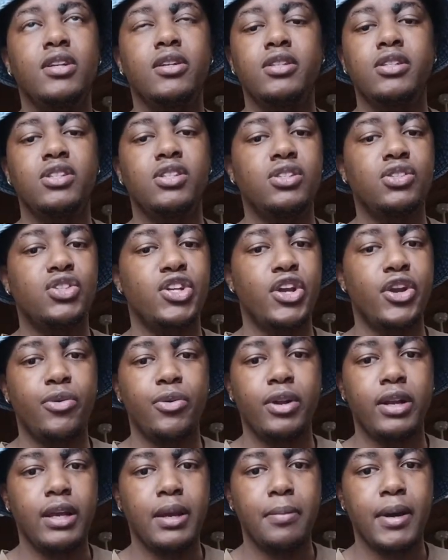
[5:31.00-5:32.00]
is just
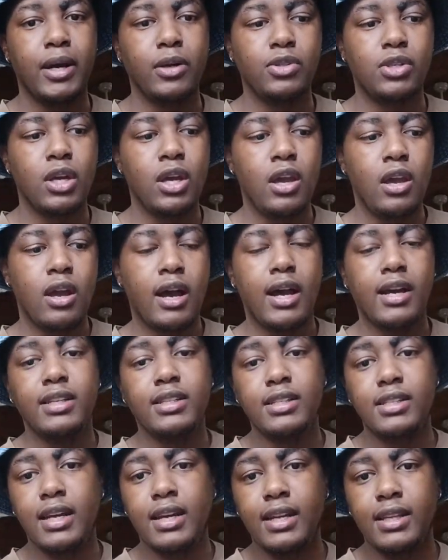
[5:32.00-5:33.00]
generally about
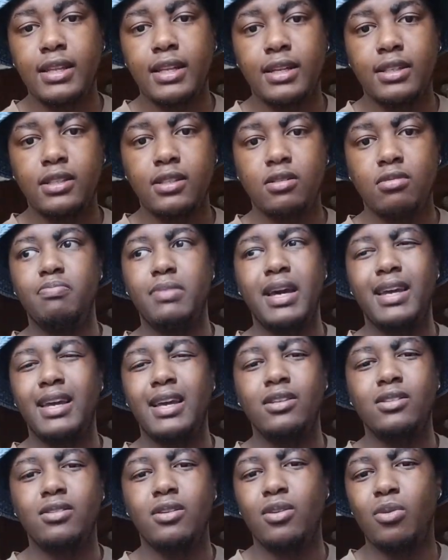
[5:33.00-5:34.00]
understanding that banking
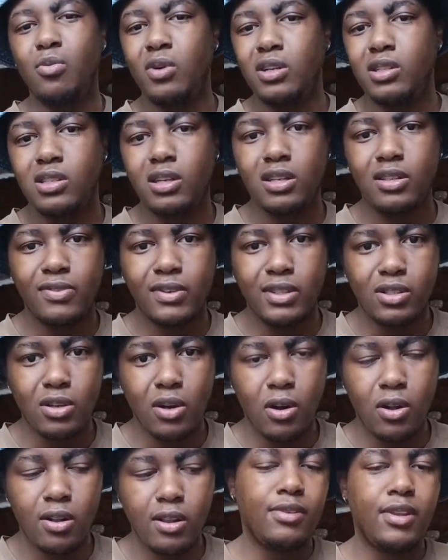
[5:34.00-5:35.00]
is not a
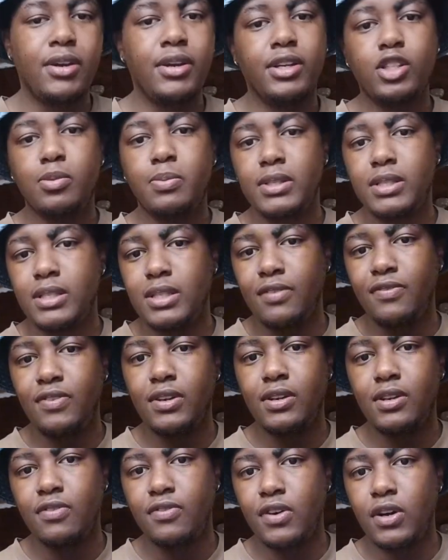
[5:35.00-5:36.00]
one-size-fits-all. There is
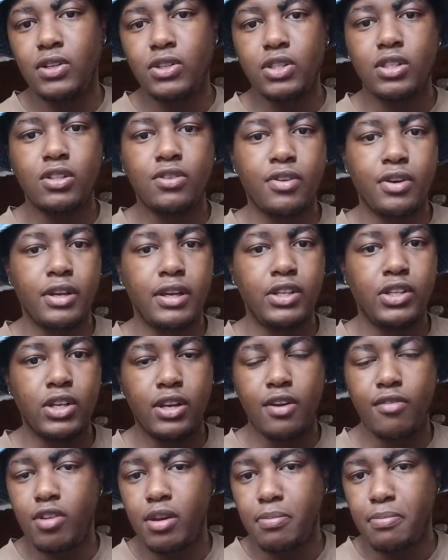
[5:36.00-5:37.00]
specific functions for each and
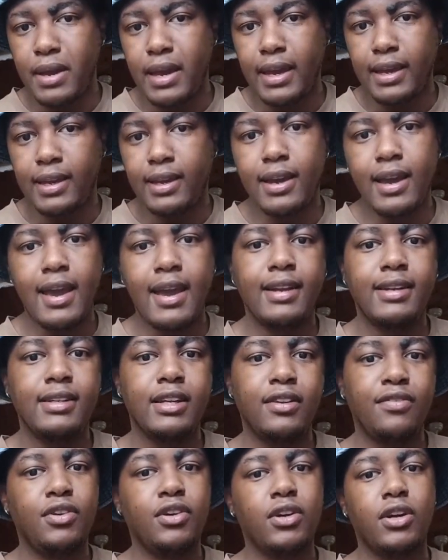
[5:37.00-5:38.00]
every bank. And
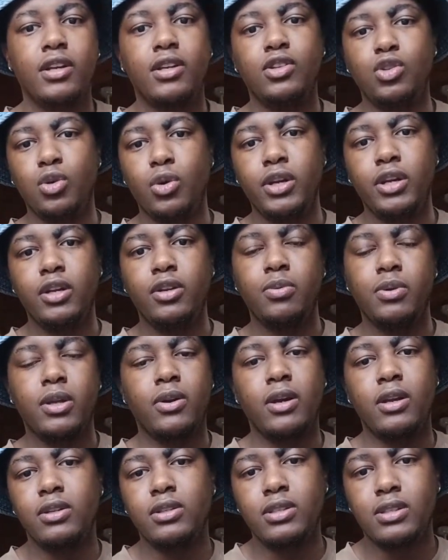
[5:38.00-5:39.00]
if you're going to join it without
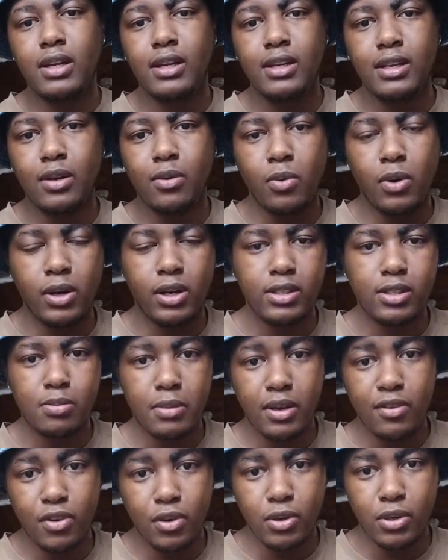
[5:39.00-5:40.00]
understanding what its
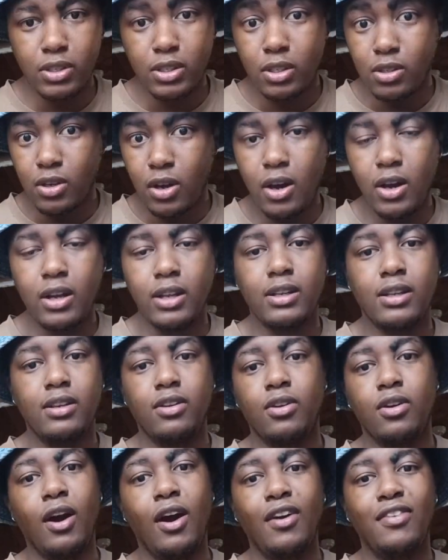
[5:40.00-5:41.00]
main focus is on, then
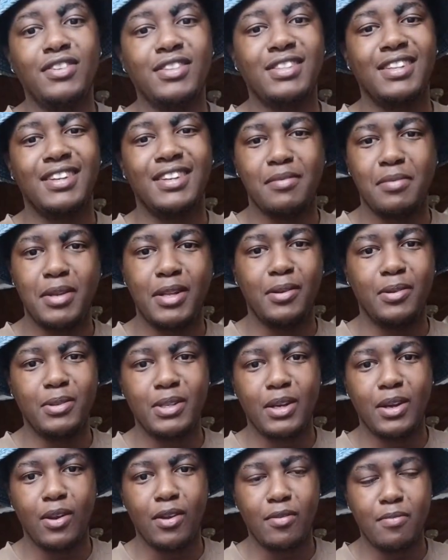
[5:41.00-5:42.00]
you're obviously going to be losing
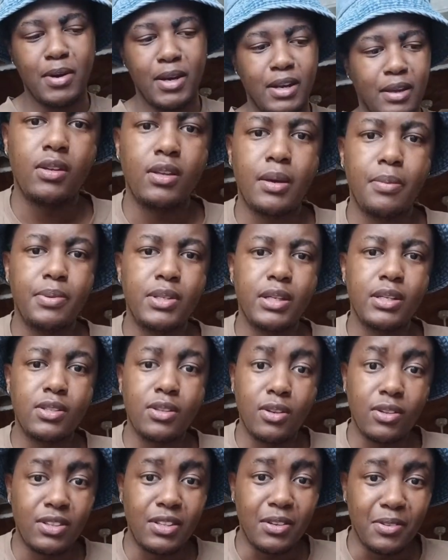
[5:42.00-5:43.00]
a lot of money. Capitec's
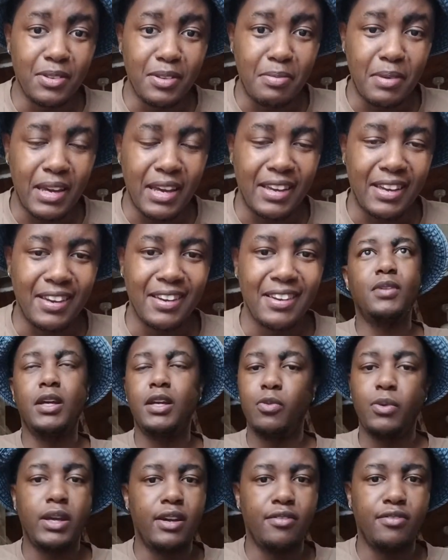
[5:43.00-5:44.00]
not the only bank, and
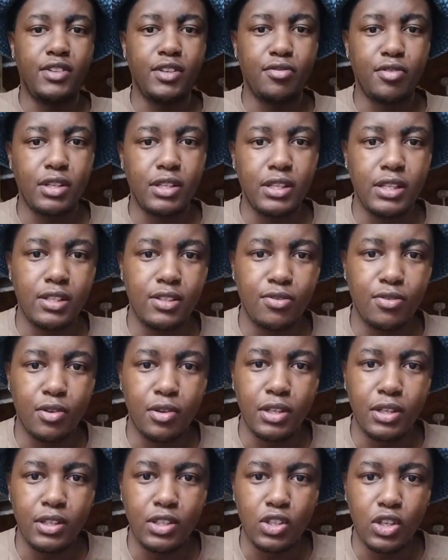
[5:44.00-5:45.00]
we have different needs for
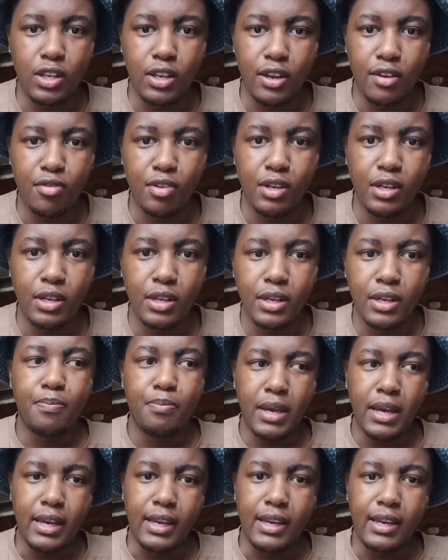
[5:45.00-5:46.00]
each and every
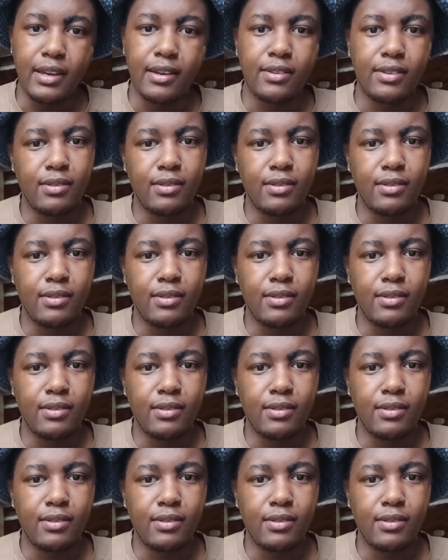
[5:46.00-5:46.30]
bank.